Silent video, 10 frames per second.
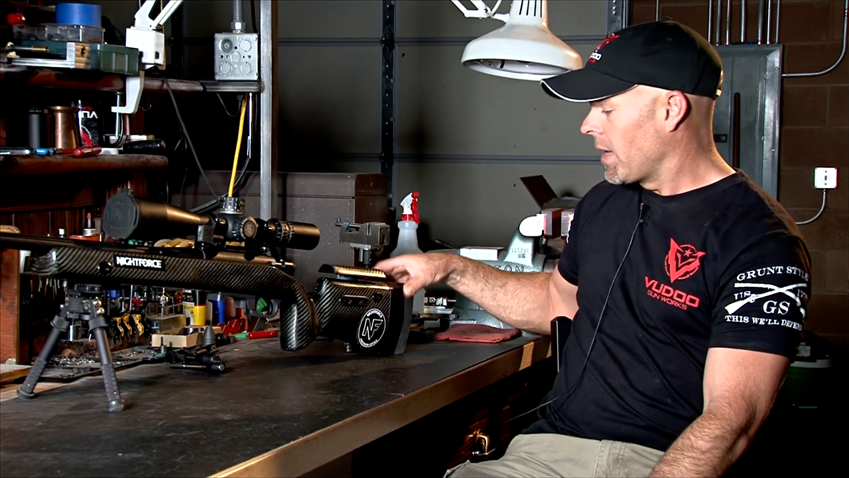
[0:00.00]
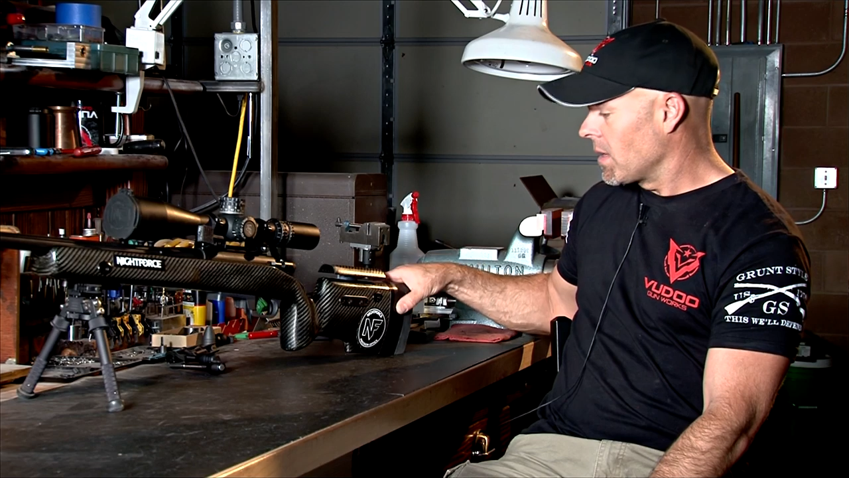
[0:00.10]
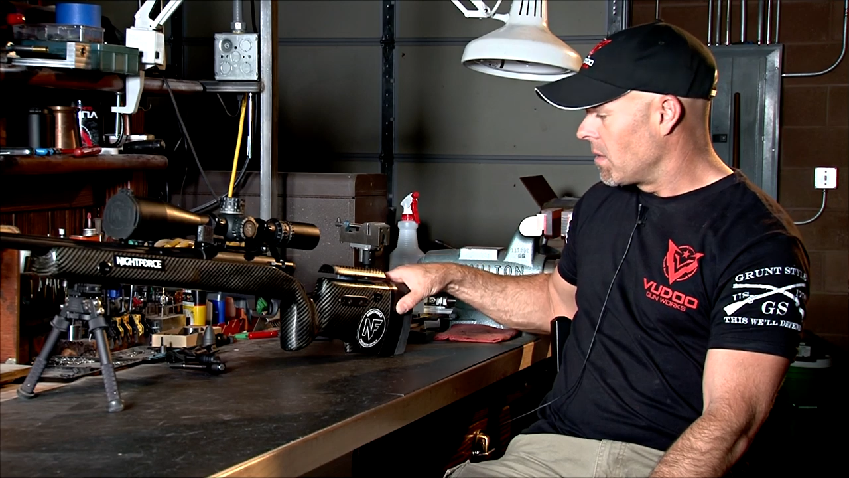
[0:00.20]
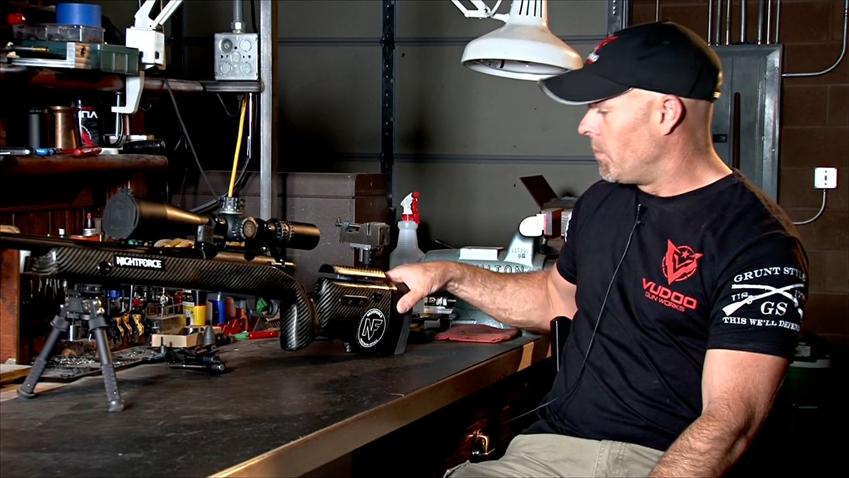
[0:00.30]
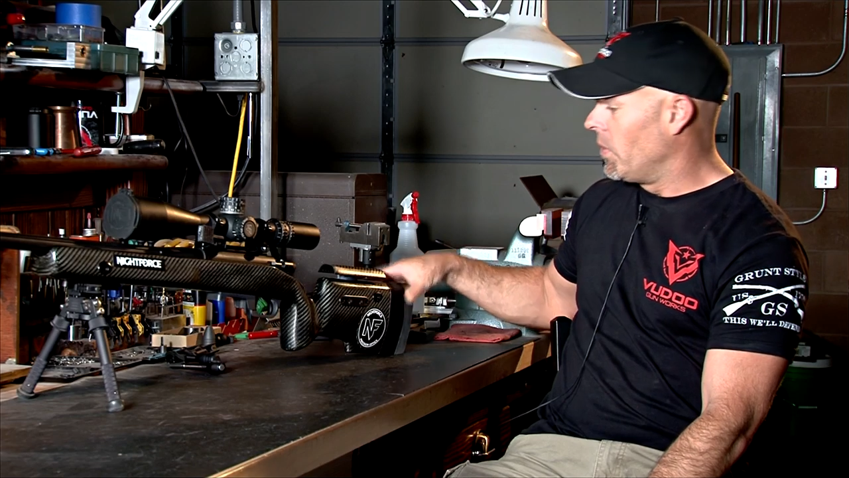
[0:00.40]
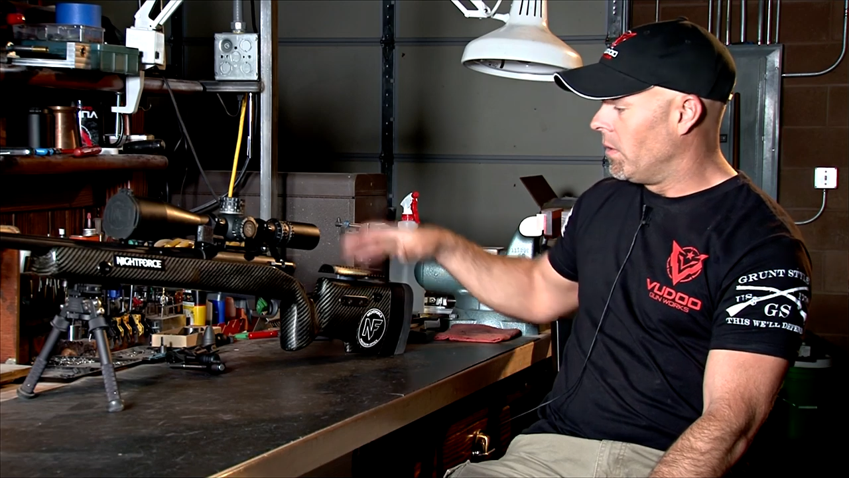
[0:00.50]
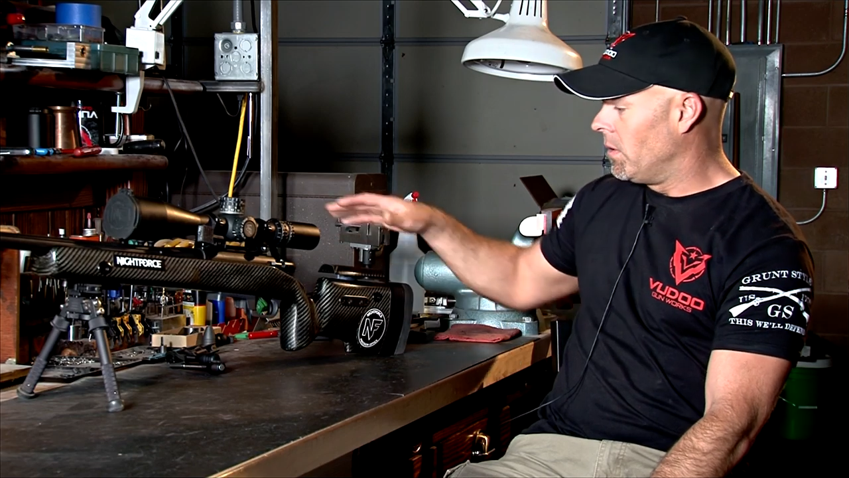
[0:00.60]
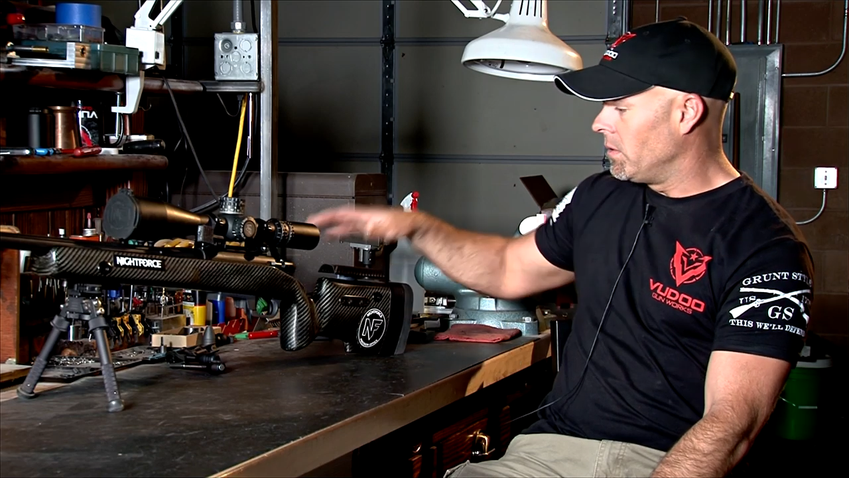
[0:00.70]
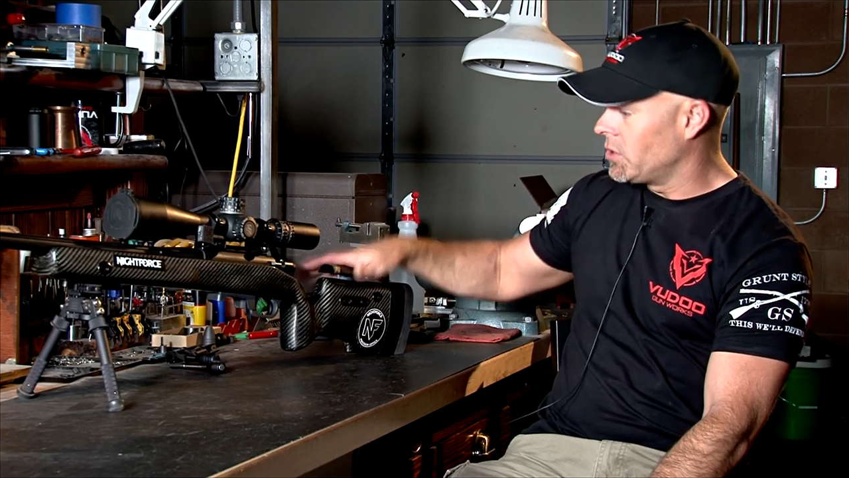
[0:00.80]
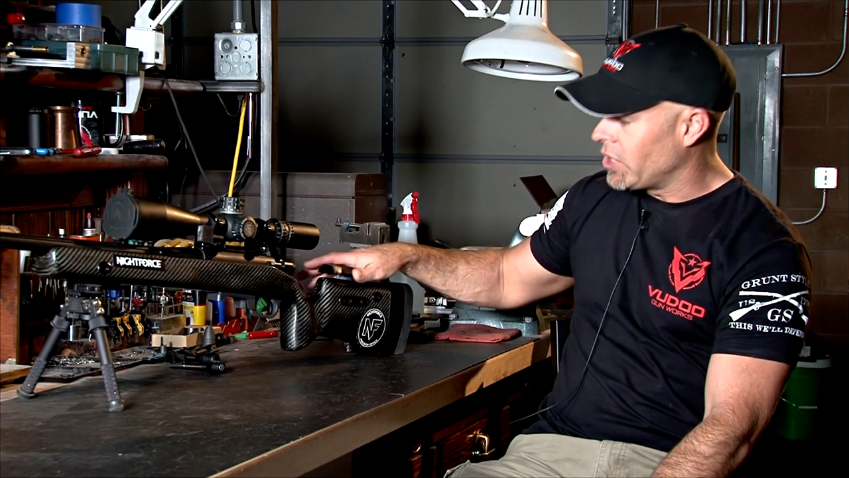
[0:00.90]
length of
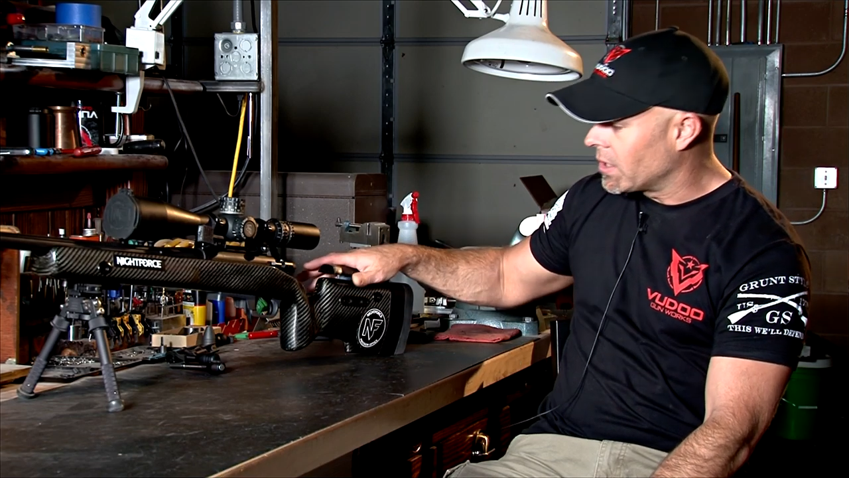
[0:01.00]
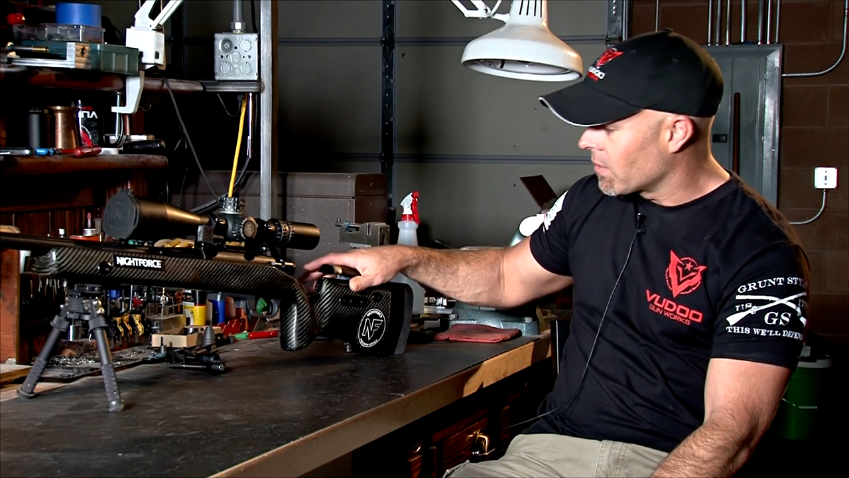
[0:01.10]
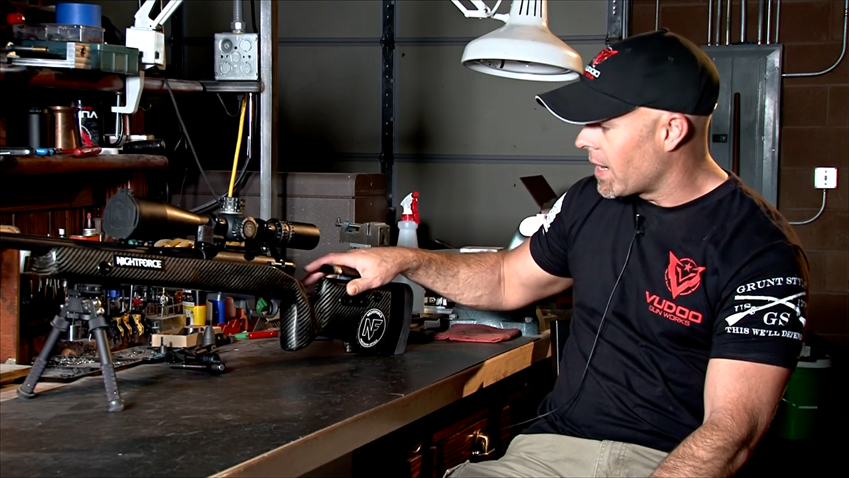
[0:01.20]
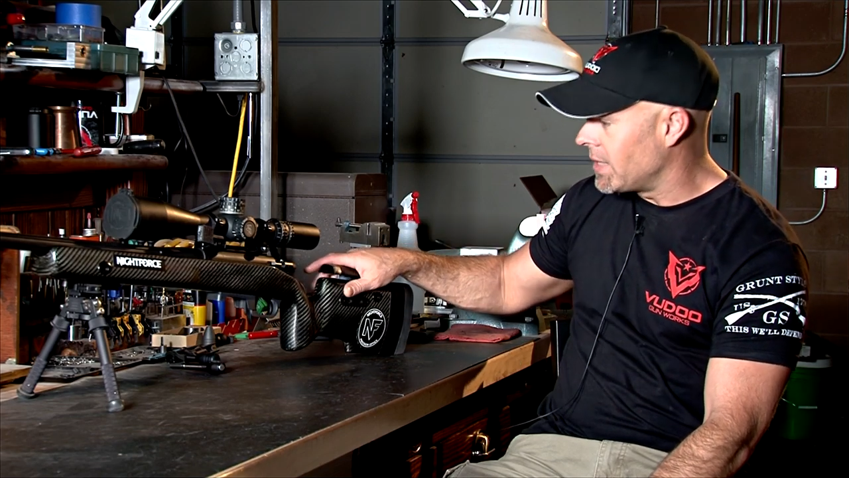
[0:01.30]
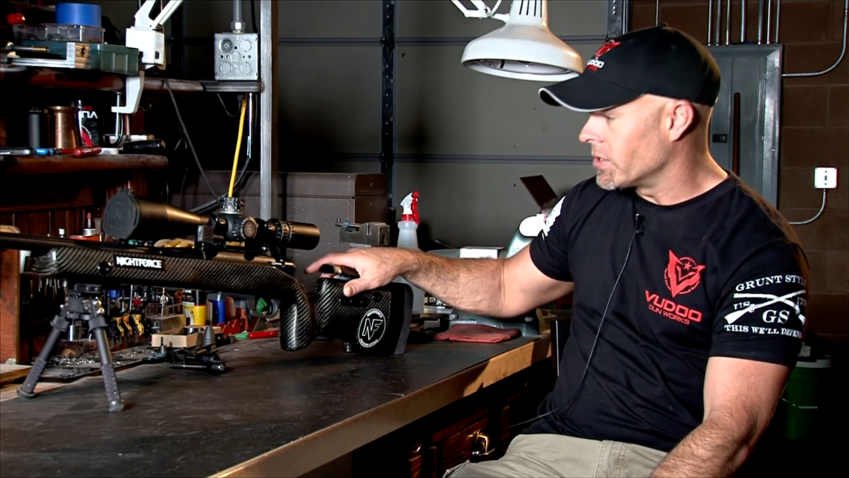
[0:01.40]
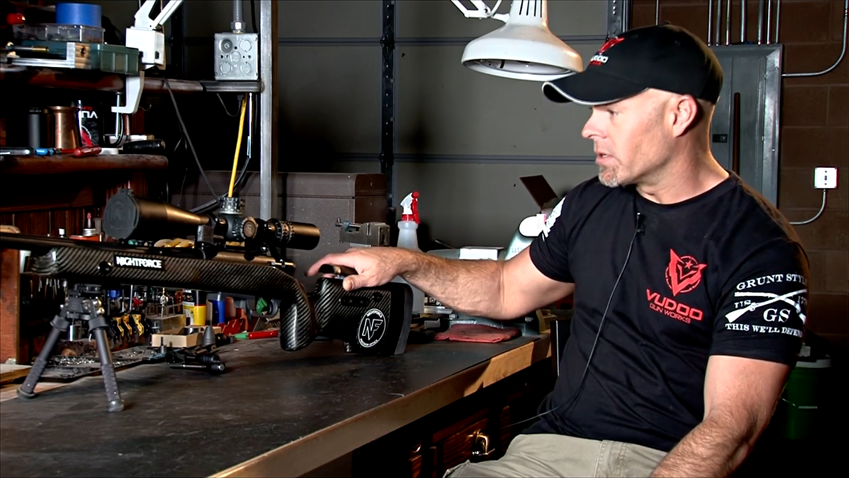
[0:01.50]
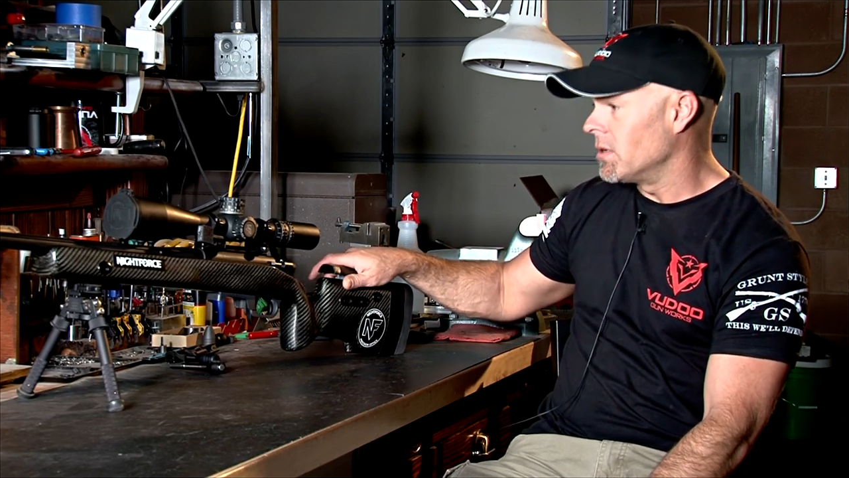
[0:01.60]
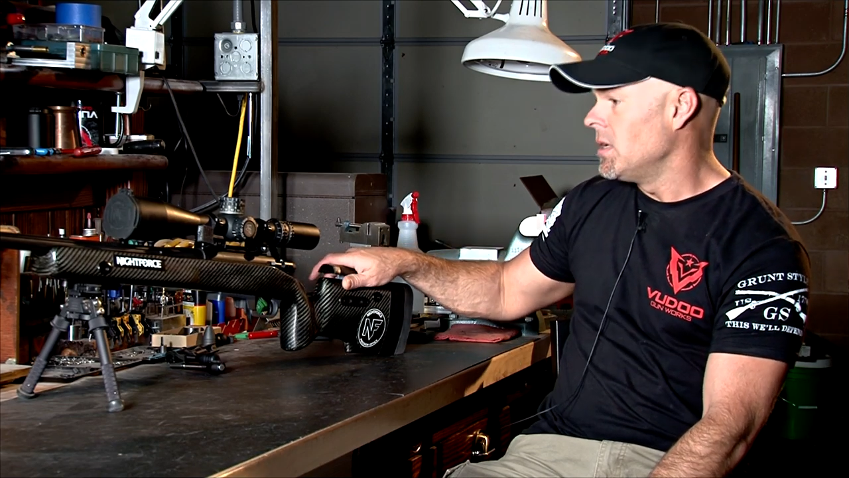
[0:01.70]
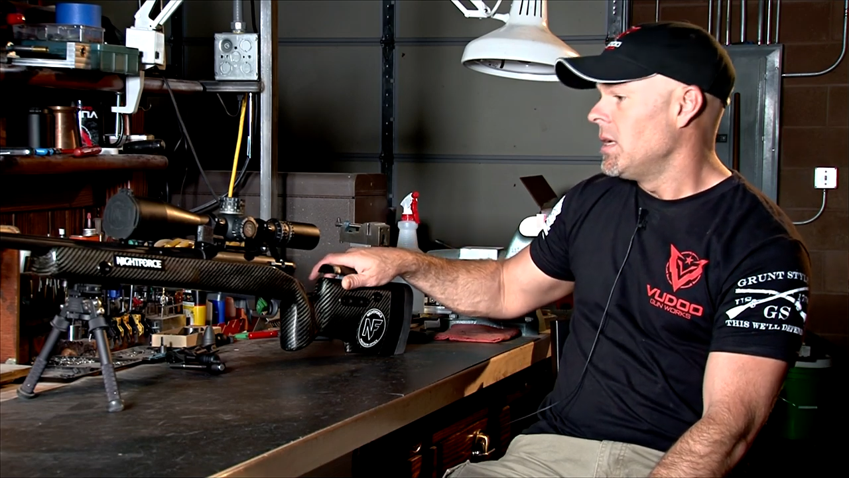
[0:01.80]
pull, cheek riser,